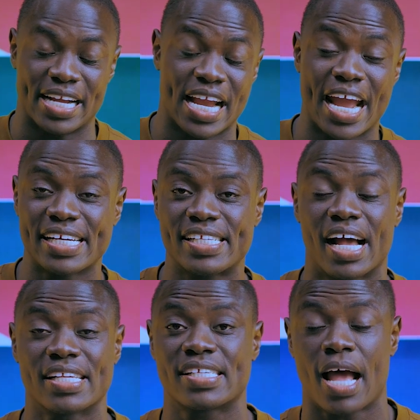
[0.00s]

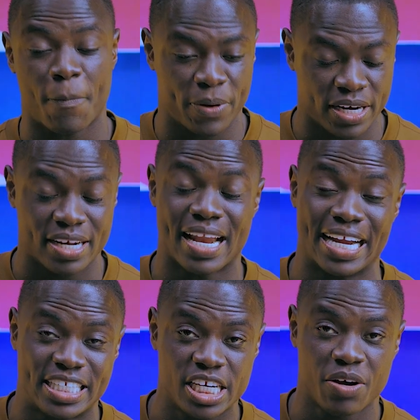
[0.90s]
NSAS happened in
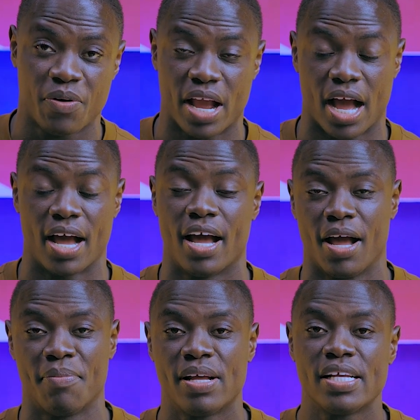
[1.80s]
Nigeria,
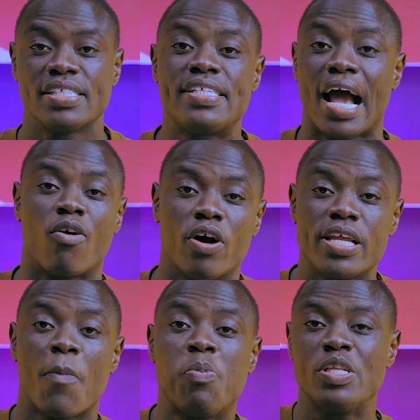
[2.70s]

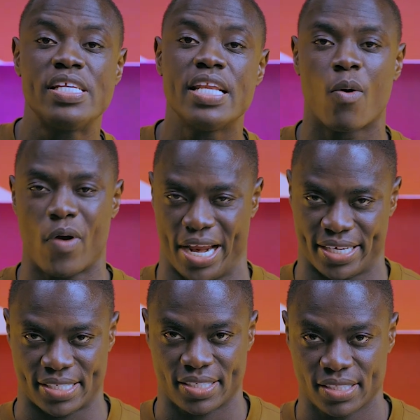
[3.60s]
Sarkodie put in a word.